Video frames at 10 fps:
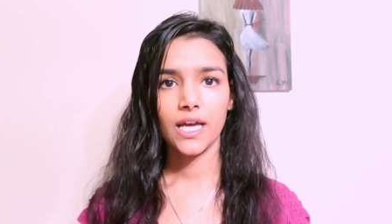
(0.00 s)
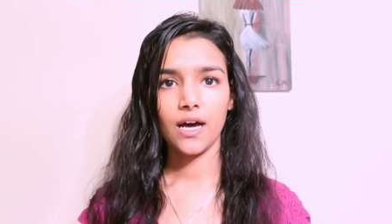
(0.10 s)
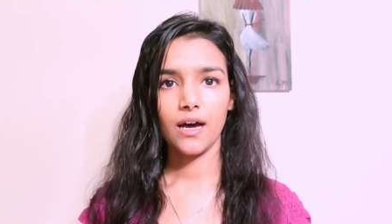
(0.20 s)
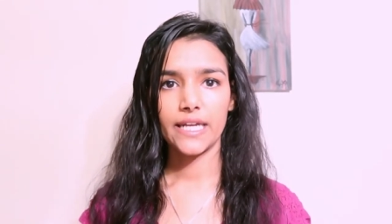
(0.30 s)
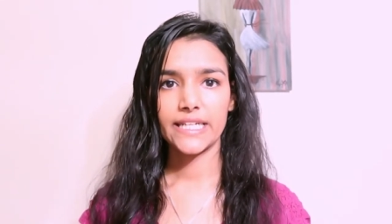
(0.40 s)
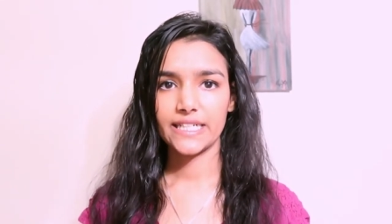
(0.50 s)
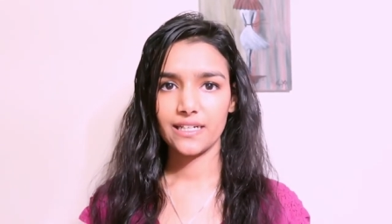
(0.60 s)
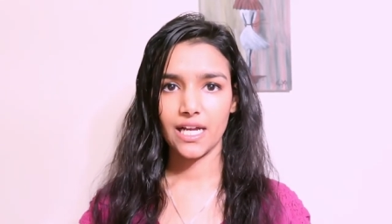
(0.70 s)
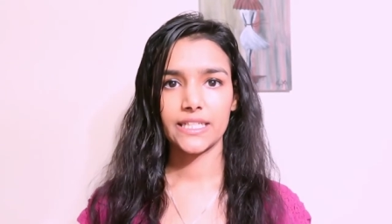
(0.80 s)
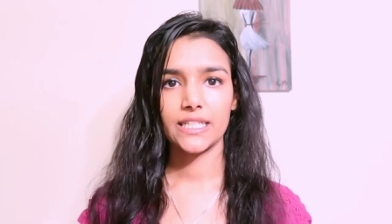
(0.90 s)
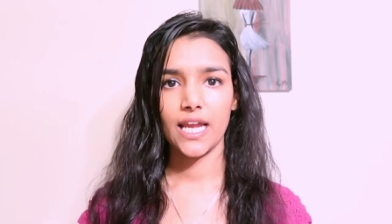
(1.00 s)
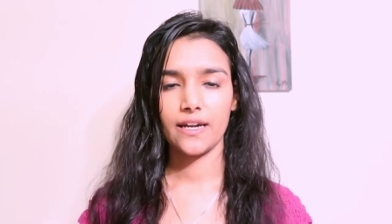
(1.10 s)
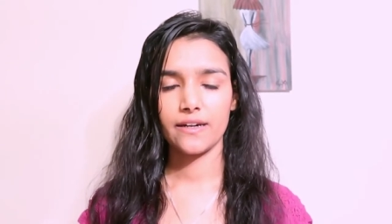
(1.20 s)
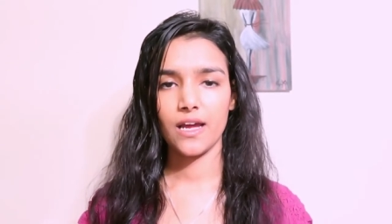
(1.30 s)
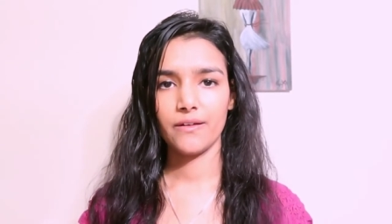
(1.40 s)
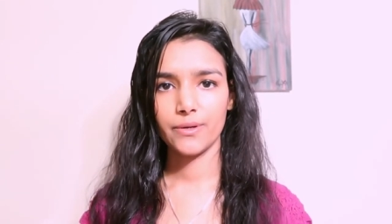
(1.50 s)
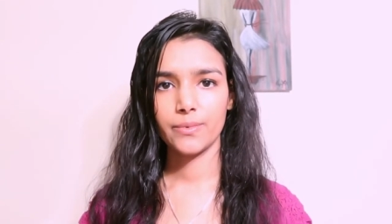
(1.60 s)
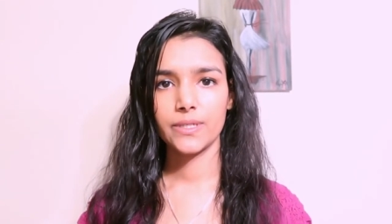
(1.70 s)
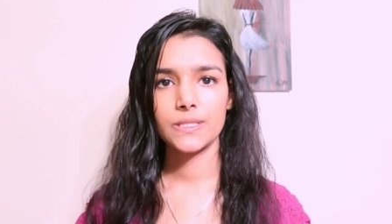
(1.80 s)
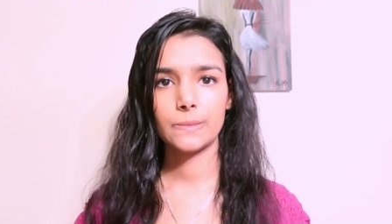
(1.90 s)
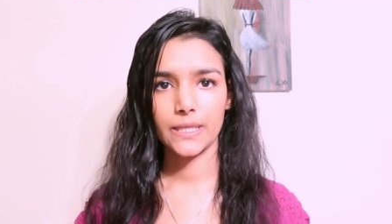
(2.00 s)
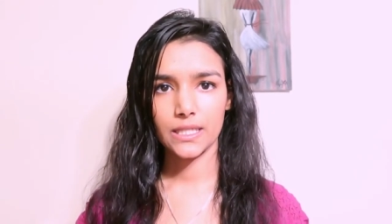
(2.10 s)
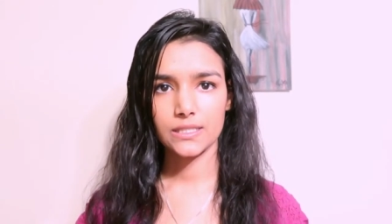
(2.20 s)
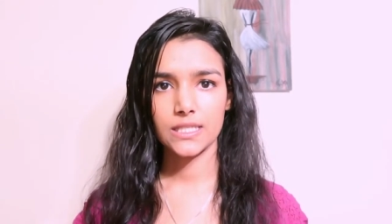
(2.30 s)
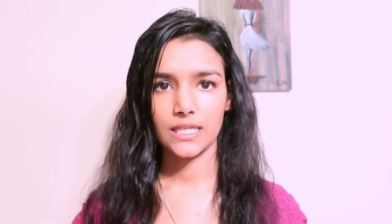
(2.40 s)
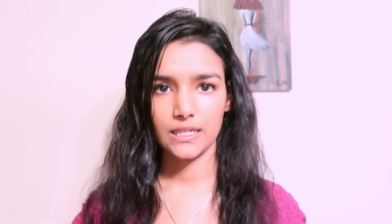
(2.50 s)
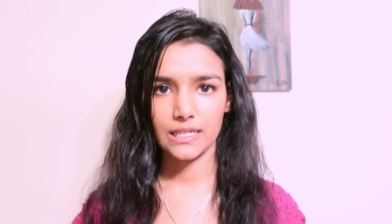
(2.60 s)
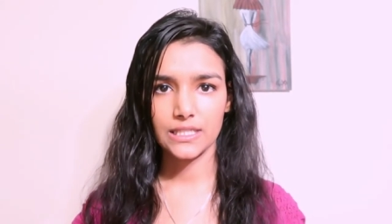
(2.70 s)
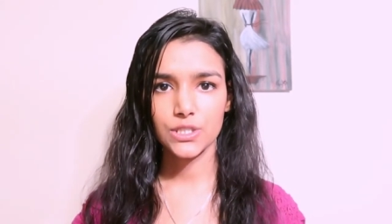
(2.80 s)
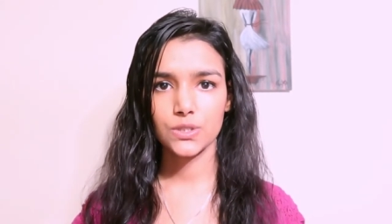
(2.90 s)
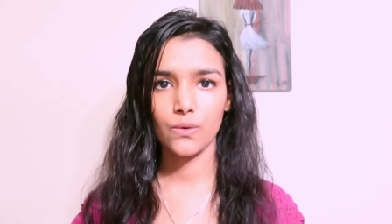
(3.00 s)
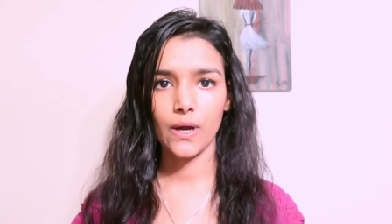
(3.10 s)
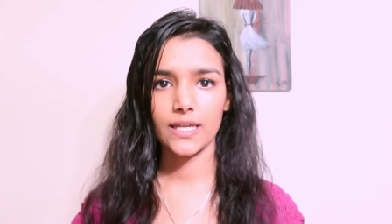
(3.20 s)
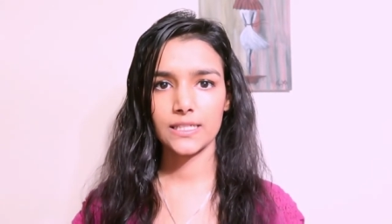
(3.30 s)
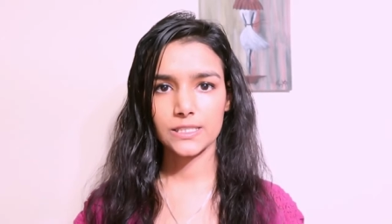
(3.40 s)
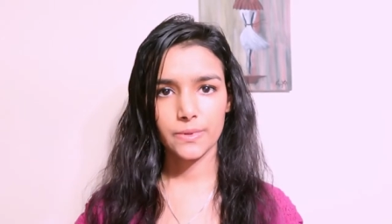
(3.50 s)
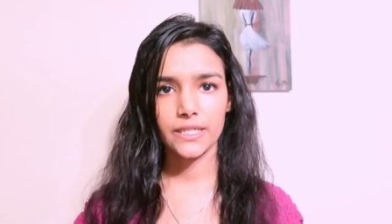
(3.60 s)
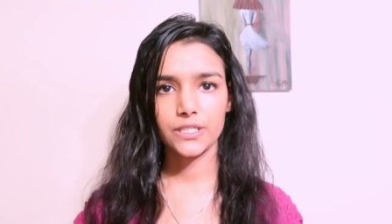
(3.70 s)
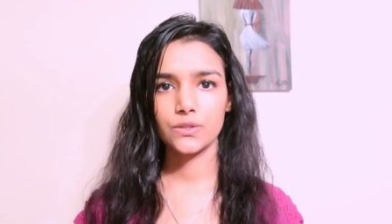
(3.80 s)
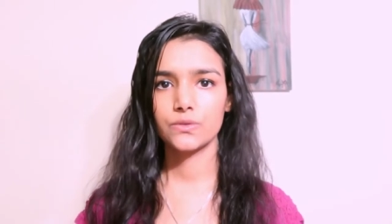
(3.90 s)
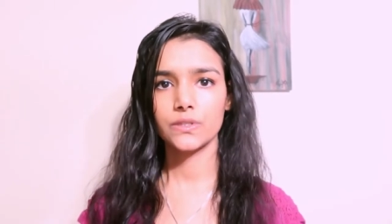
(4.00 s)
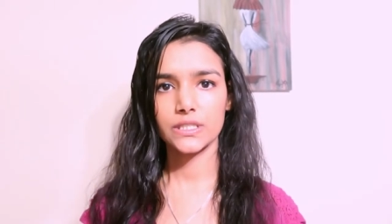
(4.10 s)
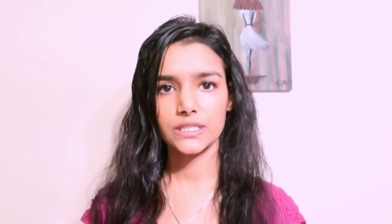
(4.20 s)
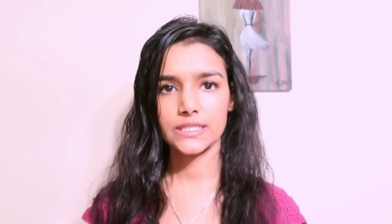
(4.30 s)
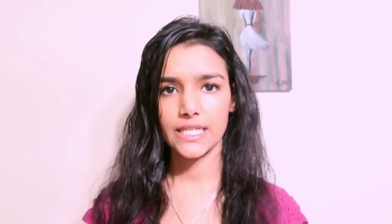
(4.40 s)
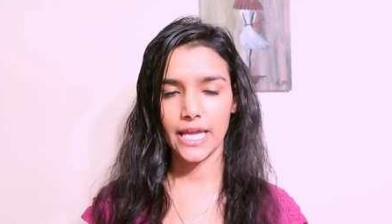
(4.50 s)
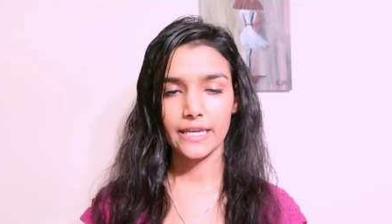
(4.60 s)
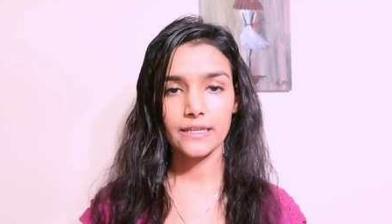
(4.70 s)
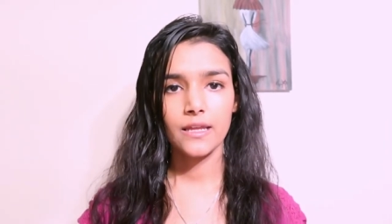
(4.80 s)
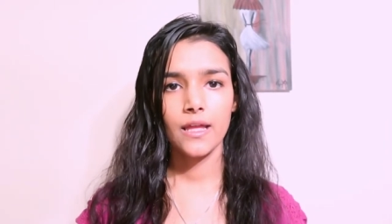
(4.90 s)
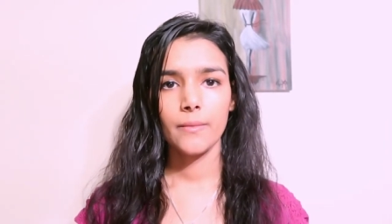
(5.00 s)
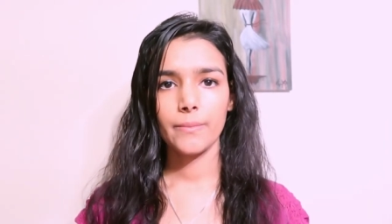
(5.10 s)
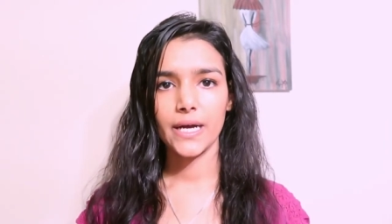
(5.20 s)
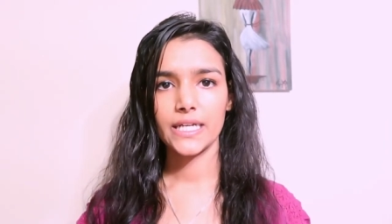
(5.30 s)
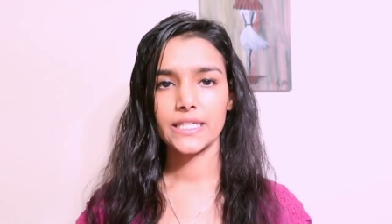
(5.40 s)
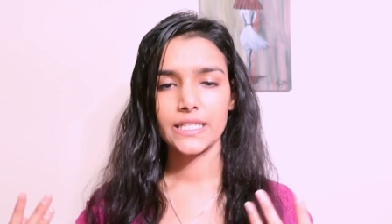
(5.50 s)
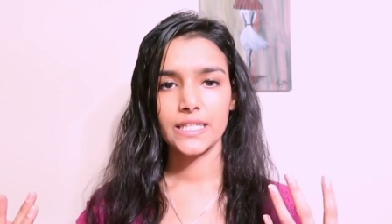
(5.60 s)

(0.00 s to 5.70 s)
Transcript: Uh, in Atlantic Canada, everybody speaks English, so I expect you to understand. But